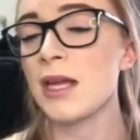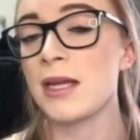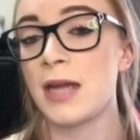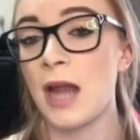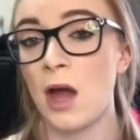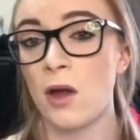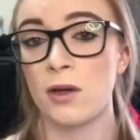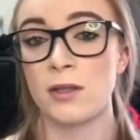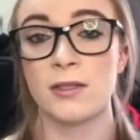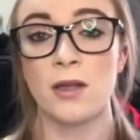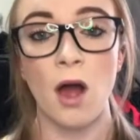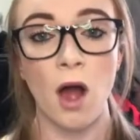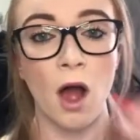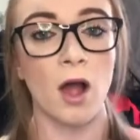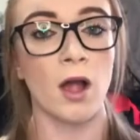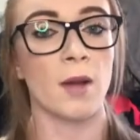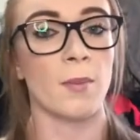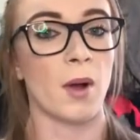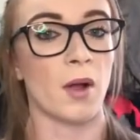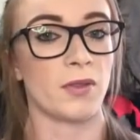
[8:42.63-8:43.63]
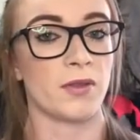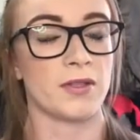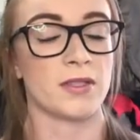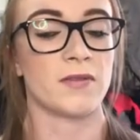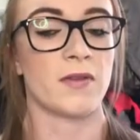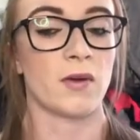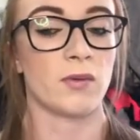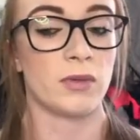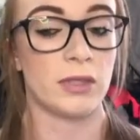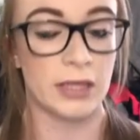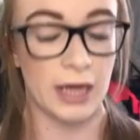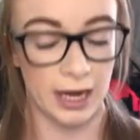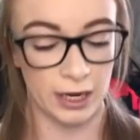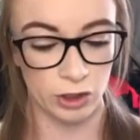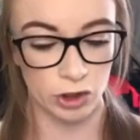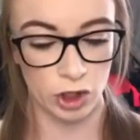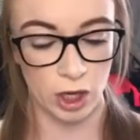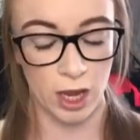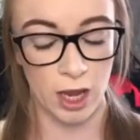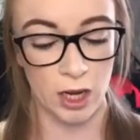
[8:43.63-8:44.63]
Now to talk about this
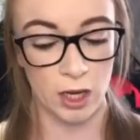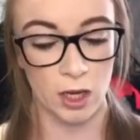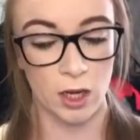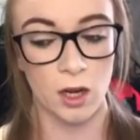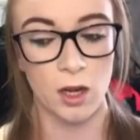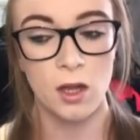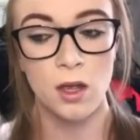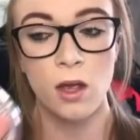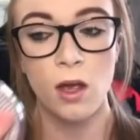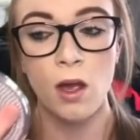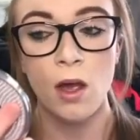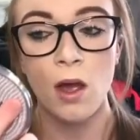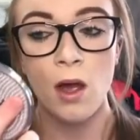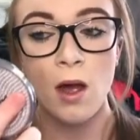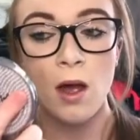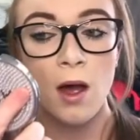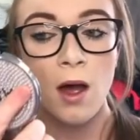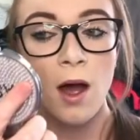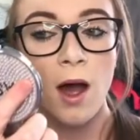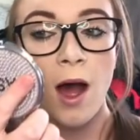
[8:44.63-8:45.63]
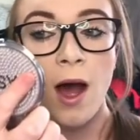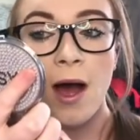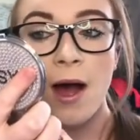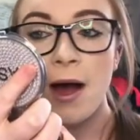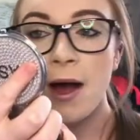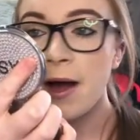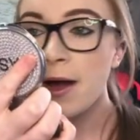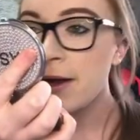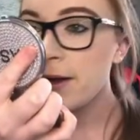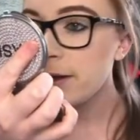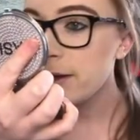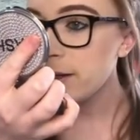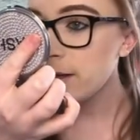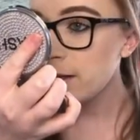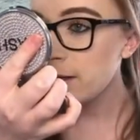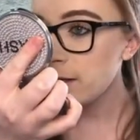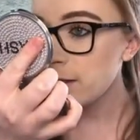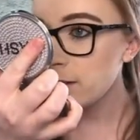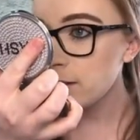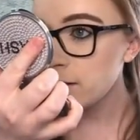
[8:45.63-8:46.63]
foundation,
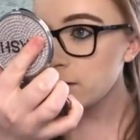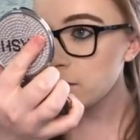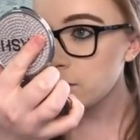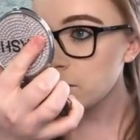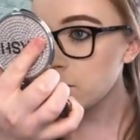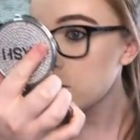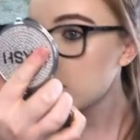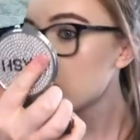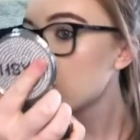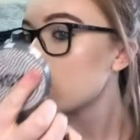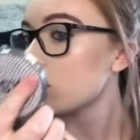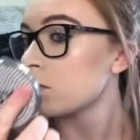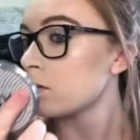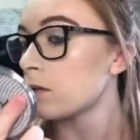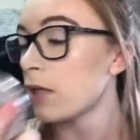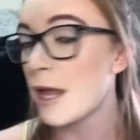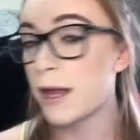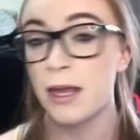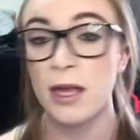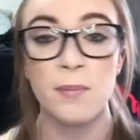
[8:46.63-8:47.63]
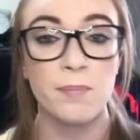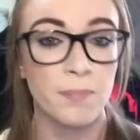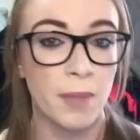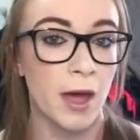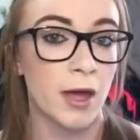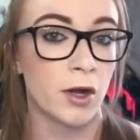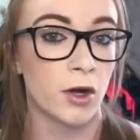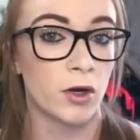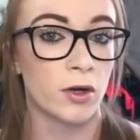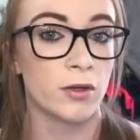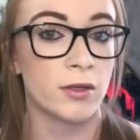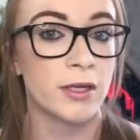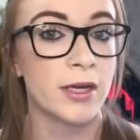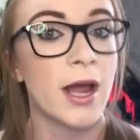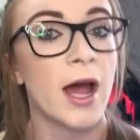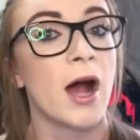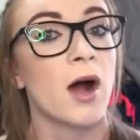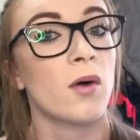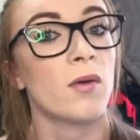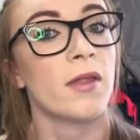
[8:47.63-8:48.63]
I like it better
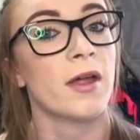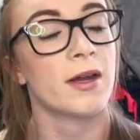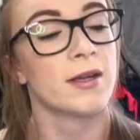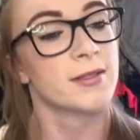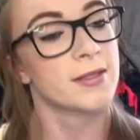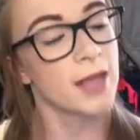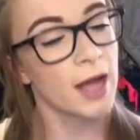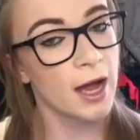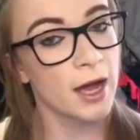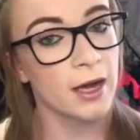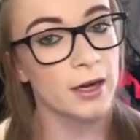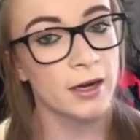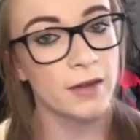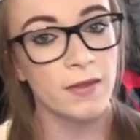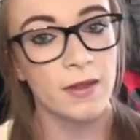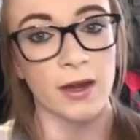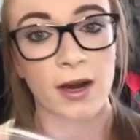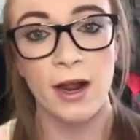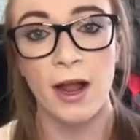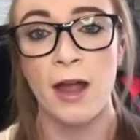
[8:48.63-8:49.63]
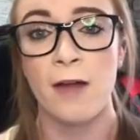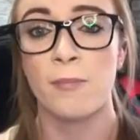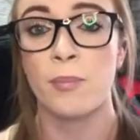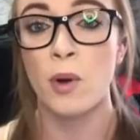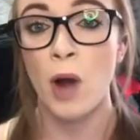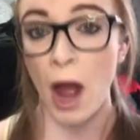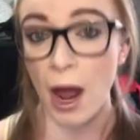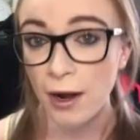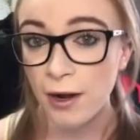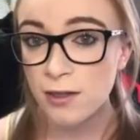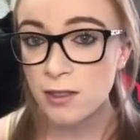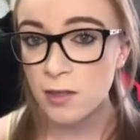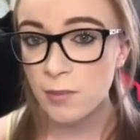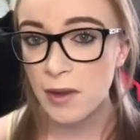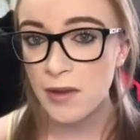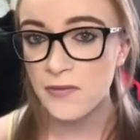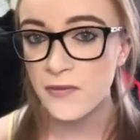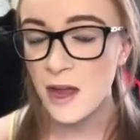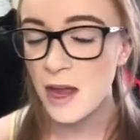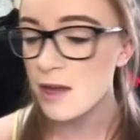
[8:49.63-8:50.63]
now that it's on and that I have product on
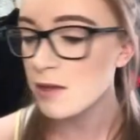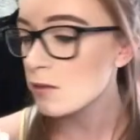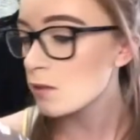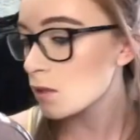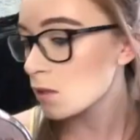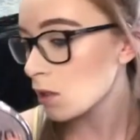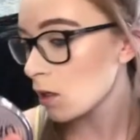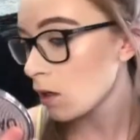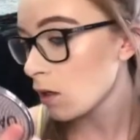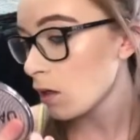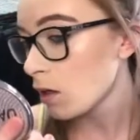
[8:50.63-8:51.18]
my face.